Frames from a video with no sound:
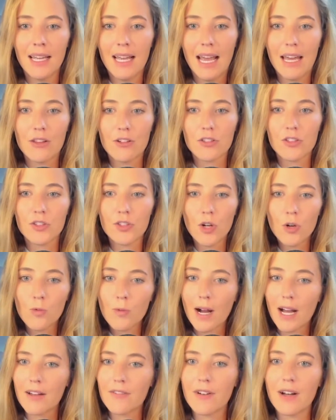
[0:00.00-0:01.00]
and there's no
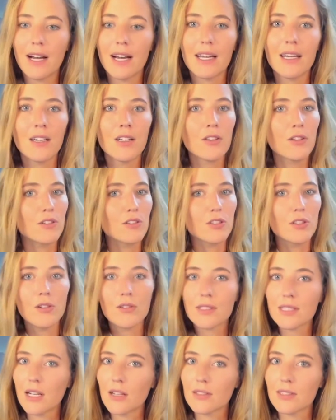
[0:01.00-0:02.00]
Wi-Fi, there's no
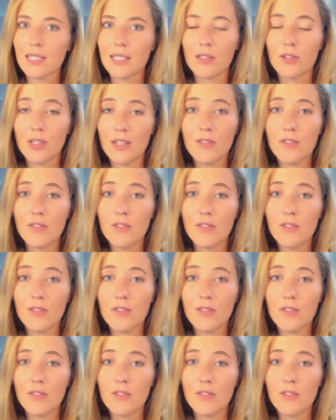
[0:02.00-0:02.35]
cell signal.